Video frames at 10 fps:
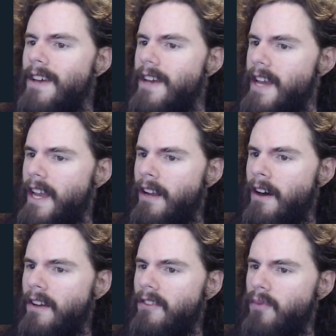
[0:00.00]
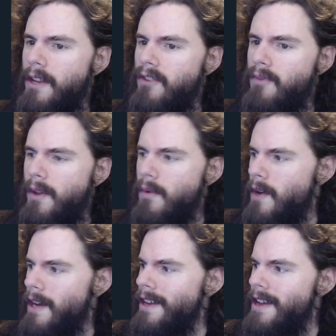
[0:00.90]
In August
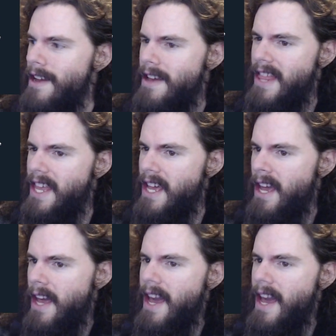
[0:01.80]
2021, the